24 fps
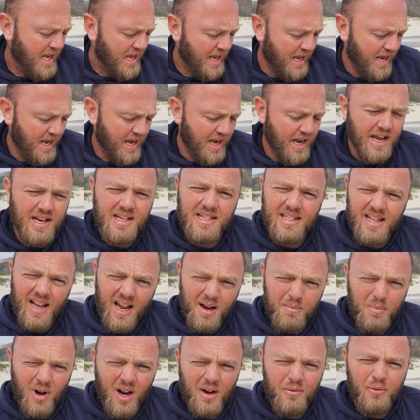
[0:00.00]
And
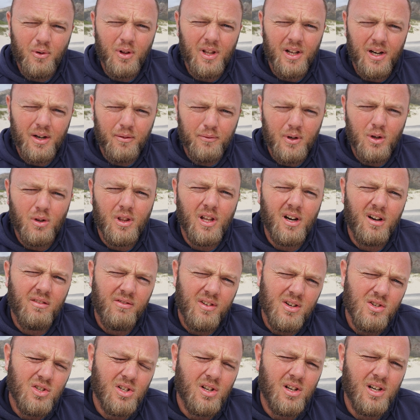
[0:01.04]
stand by for the review. The
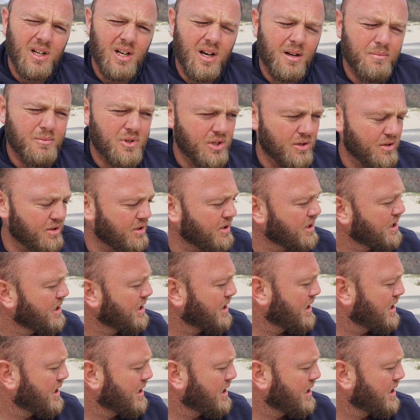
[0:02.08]
review is going to come soon.